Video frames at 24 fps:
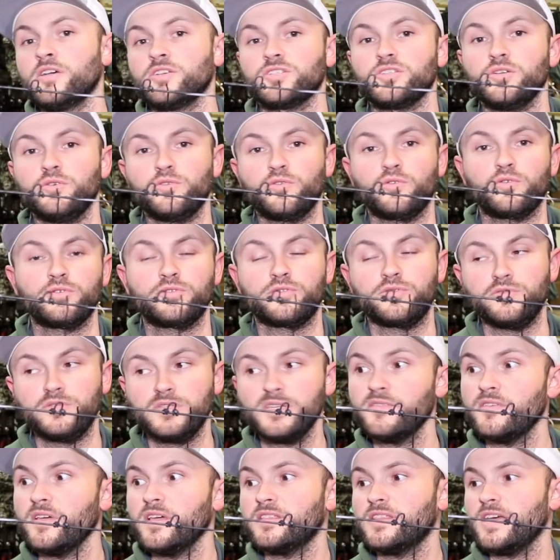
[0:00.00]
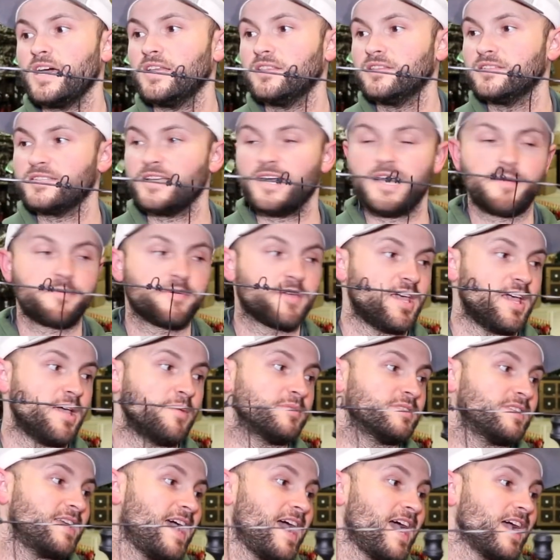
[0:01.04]
So in order to alleviate that, the top
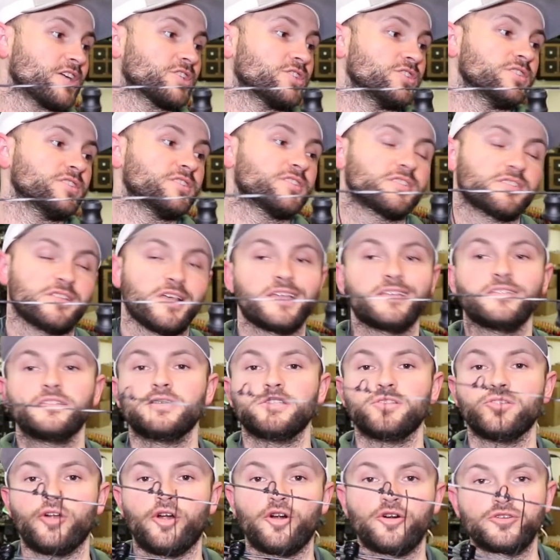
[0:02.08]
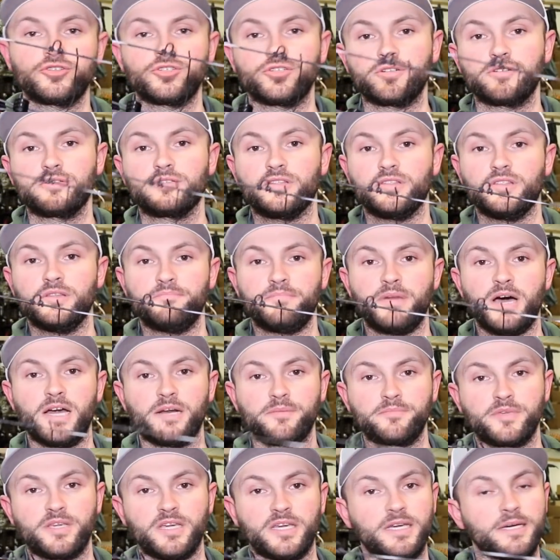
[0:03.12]
cam is actually slightly larger than the
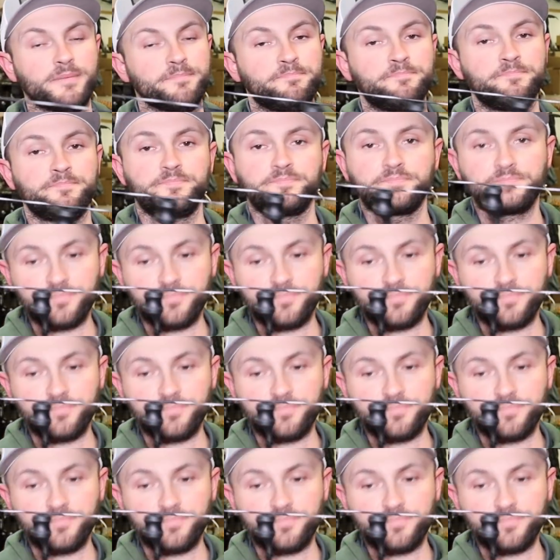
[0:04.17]
bottom cam.